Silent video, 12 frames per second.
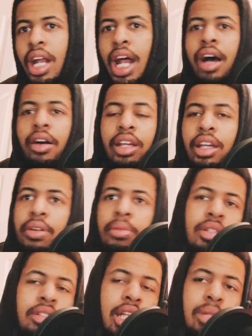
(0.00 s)
I'll give him an
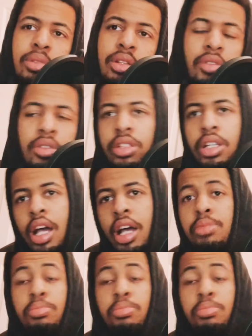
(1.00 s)
assessment of those guys.